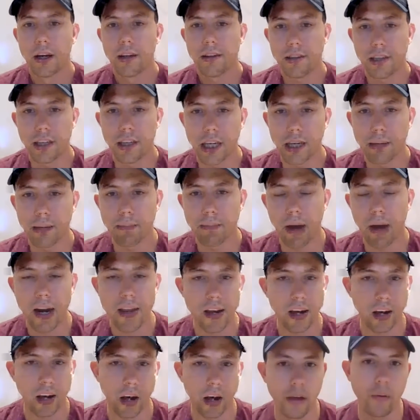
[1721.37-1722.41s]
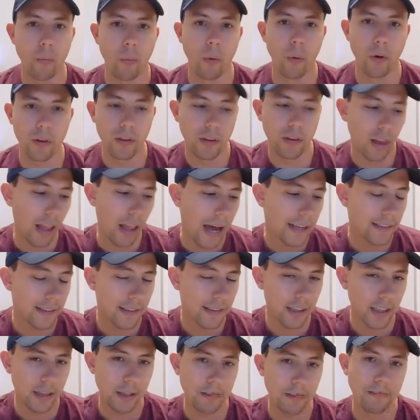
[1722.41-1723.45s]
team. I think a world-class
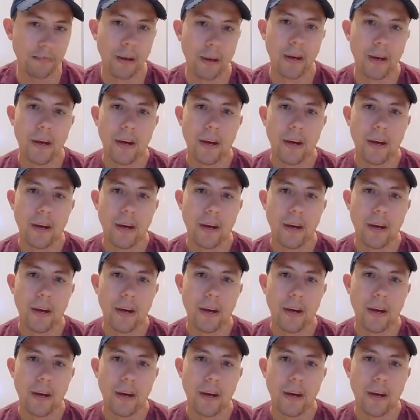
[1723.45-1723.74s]
team.